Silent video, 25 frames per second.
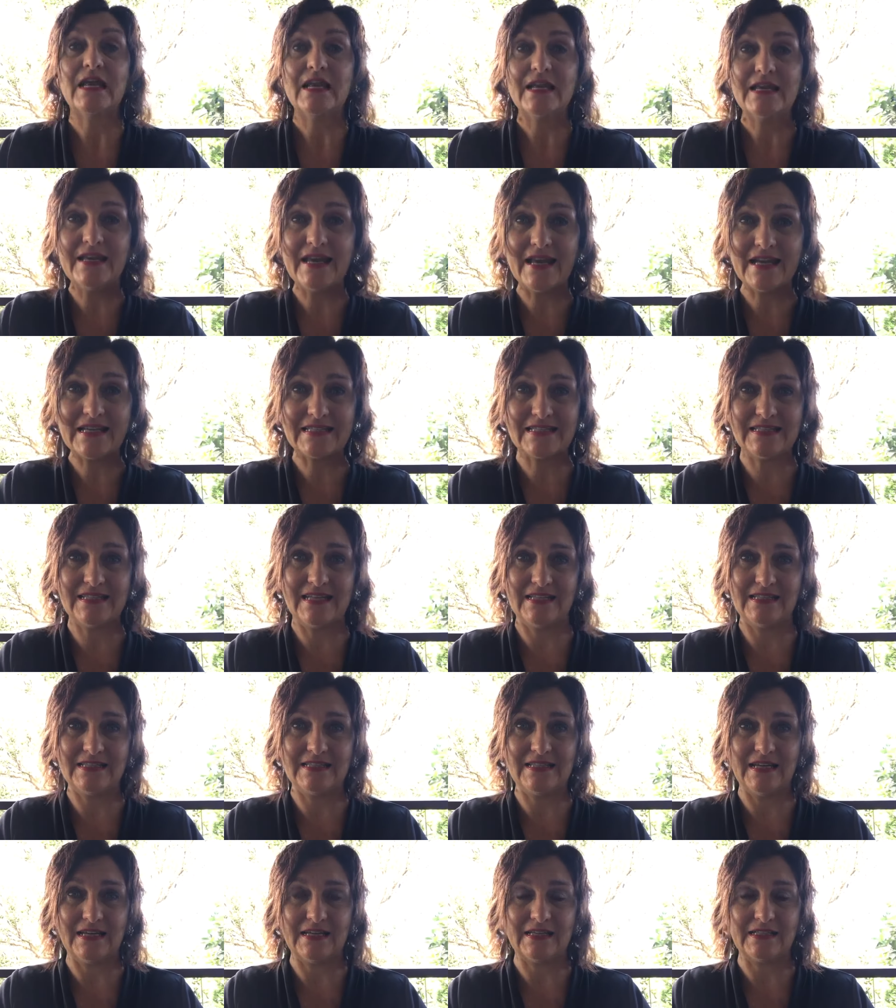Next 10
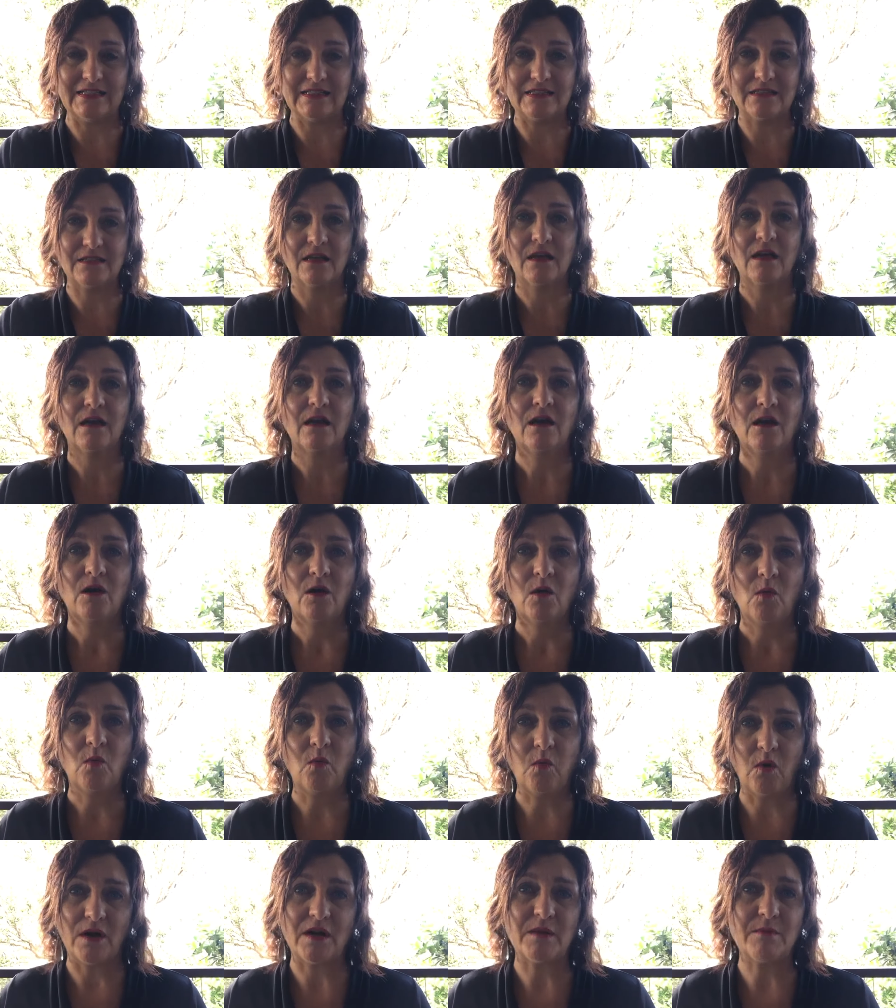seconds,
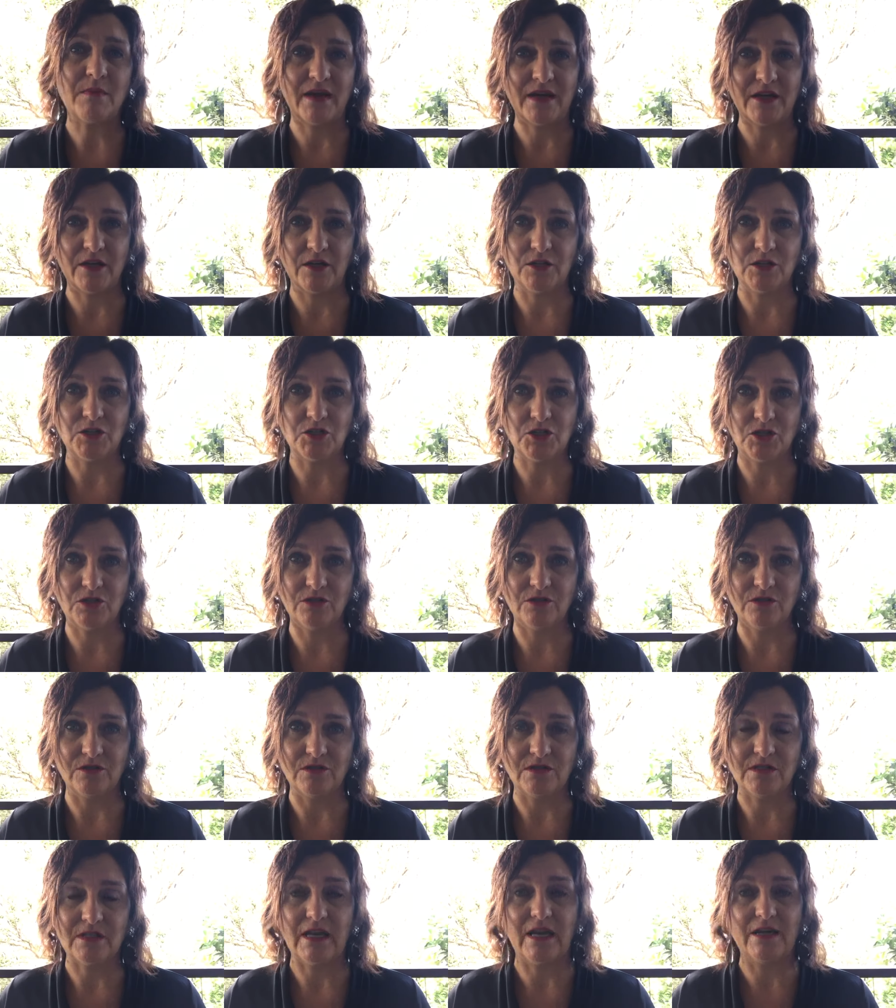what am I going to
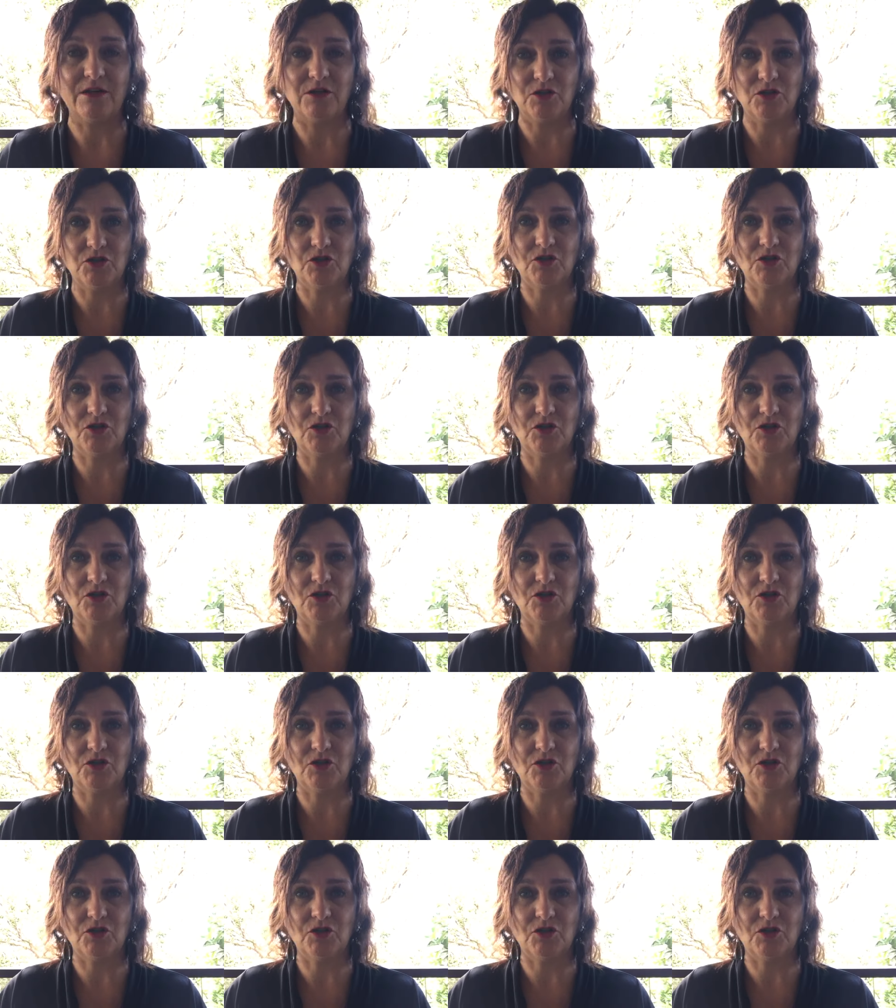choose? And you